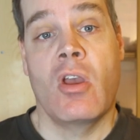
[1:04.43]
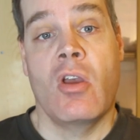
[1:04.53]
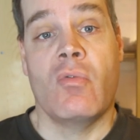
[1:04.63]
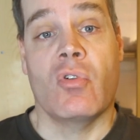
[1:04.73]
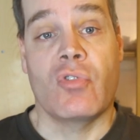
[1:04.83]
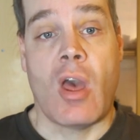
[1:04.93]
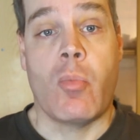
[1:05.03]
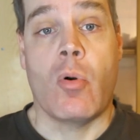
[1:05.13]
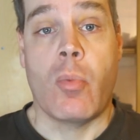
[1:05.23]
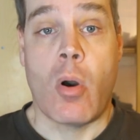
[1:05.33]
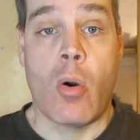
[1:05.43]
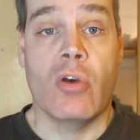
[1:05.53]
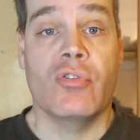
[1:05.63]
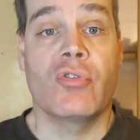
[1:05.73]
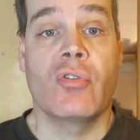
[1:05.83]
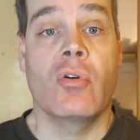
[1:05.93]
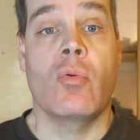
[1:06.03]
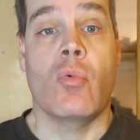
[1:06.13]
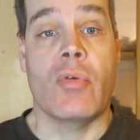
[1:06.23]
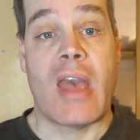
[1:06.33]
For example, boas
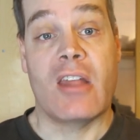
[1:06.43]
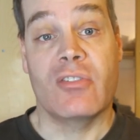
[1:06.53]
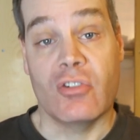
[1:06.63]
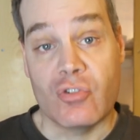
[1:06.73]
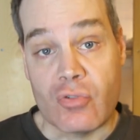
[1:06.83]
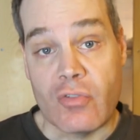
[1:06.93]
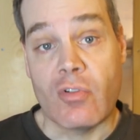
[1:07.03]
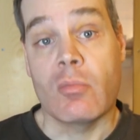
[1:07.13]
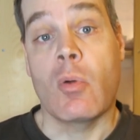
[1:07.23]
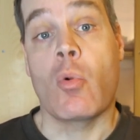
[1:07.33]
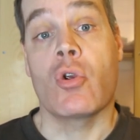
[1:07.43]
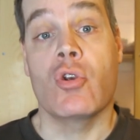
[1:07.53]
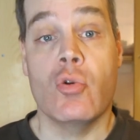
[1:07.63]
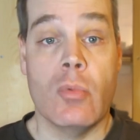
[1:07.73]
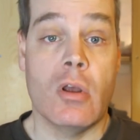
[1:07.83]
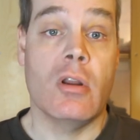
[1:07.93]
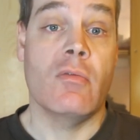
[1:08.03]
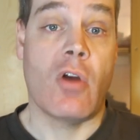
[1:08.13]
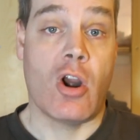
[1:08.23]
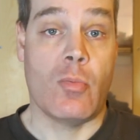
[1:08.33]
with ancestry from a more humid
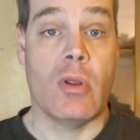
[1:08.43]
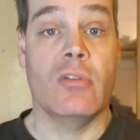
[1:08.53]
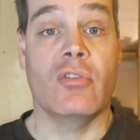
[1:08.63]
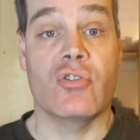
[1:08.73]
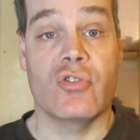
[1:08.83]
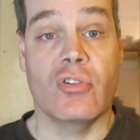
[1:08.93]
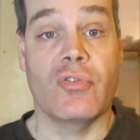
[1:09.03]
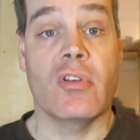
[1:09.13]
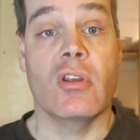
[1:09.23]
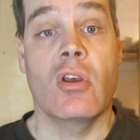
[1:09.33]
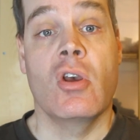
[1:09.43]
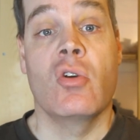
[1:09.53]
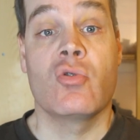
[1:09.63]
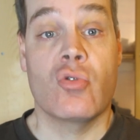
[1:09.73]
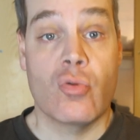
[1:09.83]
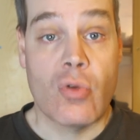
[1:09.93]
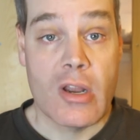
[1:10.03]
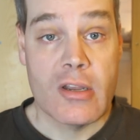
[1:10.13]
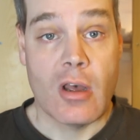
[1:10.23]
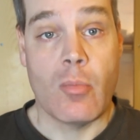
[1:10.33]
environment, such as the true
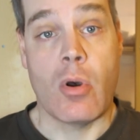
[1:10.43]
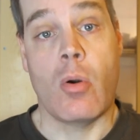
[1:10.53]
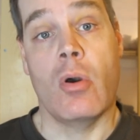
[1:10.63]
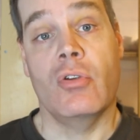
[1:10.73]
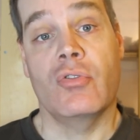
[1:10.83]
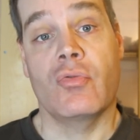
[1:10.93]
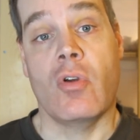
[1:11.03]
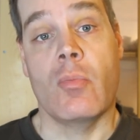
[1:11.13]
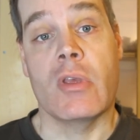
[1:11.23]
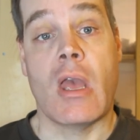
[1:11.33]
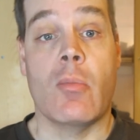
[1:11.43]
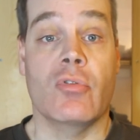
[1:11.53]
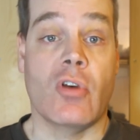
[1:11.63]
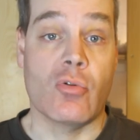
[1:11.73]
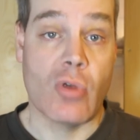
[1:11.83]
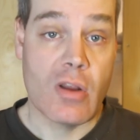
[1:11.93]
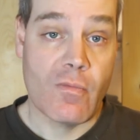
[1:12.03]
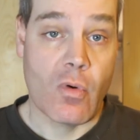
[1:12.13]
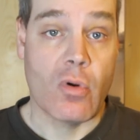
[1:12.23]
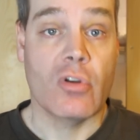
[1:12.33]
red-tailed boas from the Amazon
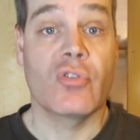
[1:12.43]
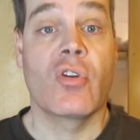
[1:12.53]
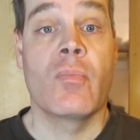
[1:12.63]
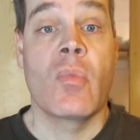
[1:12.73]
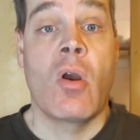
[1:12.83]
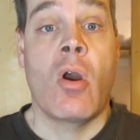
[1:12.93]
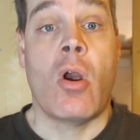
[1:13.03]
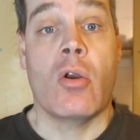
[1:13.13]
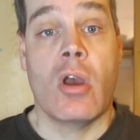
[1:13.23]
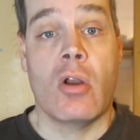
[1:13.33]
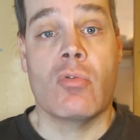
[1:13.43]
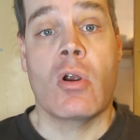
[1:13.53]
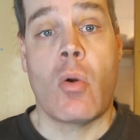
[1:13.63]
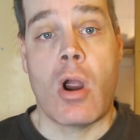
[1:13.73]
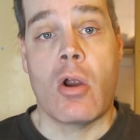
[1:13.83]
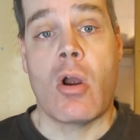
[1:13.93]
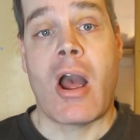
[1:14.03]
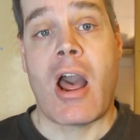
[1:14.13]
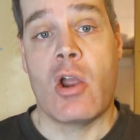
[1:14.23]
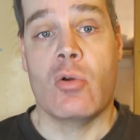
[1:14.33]
rainforest, are going to require a
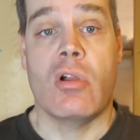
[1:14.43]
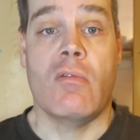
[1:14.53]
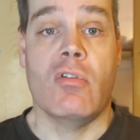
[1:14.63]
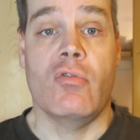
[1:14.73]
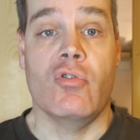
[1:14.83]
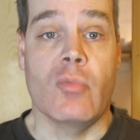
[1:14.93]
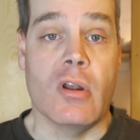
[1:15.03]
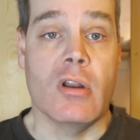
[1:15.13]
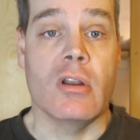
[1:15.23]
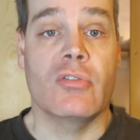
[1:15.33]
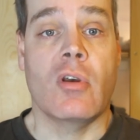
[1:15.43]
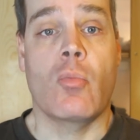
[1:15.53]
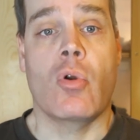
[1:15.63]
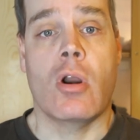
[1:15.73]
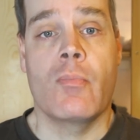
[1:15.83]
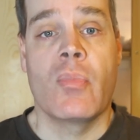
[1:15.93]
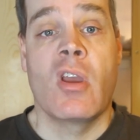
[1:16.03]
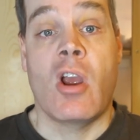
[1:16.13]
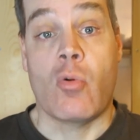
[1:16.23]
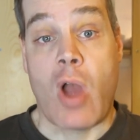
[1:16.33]
higher level of humidity, somewhere
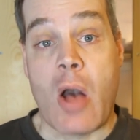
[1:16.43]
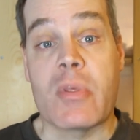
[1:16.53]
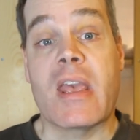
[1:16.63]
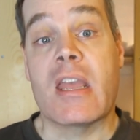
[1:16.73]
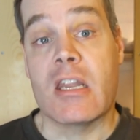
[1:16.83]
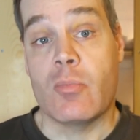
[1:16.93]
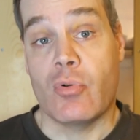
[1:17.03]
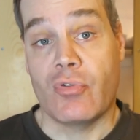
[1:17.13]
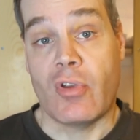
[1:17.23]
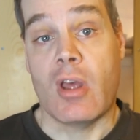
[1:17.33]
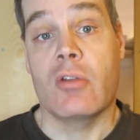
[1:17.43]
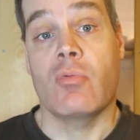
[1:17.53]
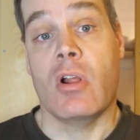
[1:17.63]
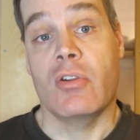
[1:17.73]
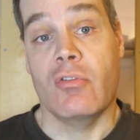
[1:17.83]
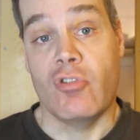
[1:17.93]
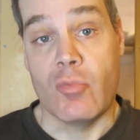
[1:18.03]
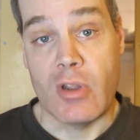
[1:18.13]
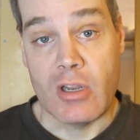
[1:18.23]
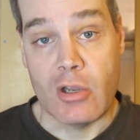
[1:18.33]
around the 80% relative
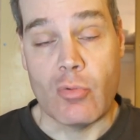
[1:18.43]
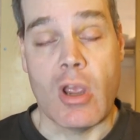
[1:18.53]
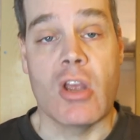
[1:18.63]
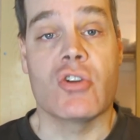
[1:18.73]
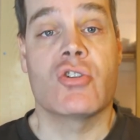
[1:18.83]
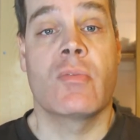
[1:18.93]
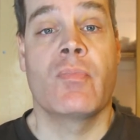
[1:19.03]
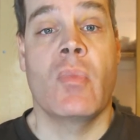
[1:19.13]
humidity range.